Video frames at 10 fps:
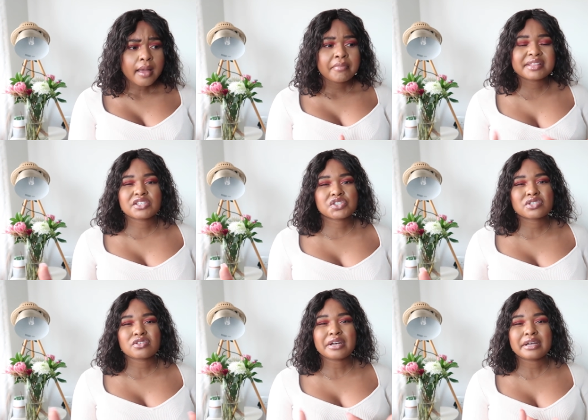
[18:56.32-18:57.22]
but there's
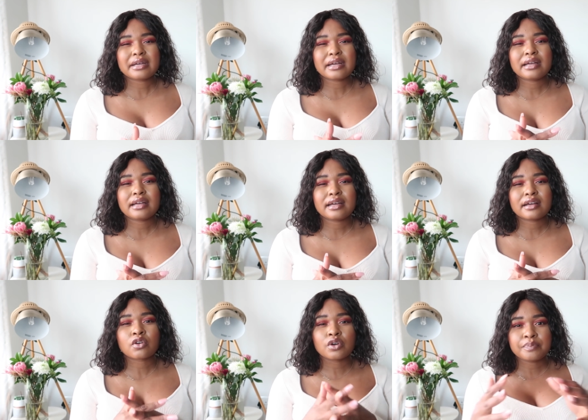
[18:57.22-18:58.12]
just not a,
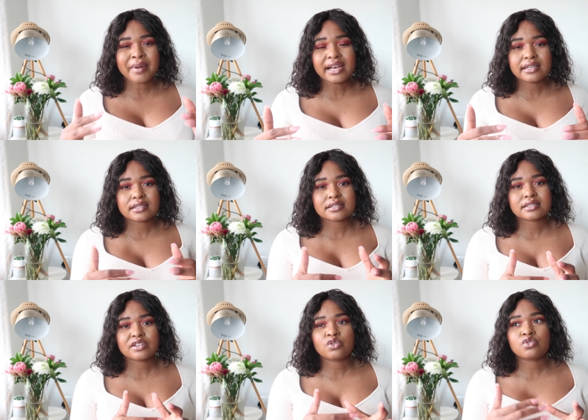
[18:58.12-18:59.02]
a, a good
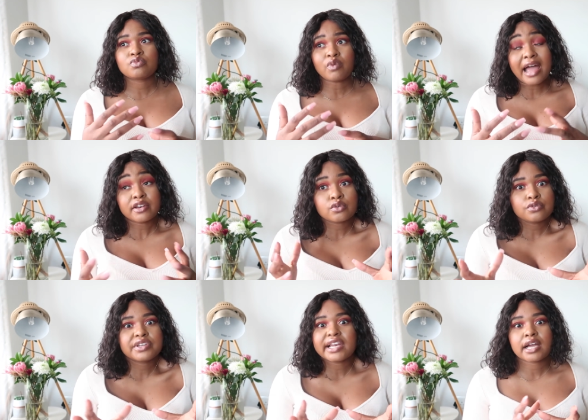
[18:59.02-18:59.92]
balance. You I do
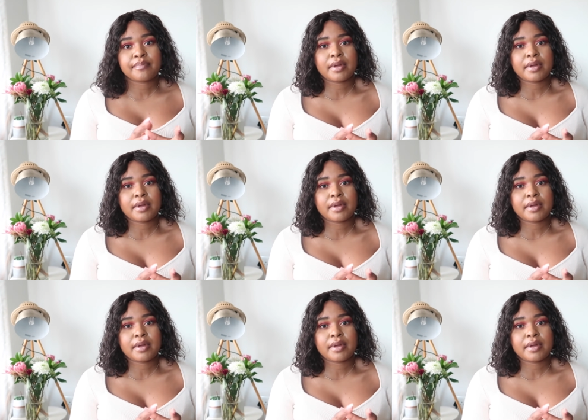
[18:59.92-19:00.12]
feel like a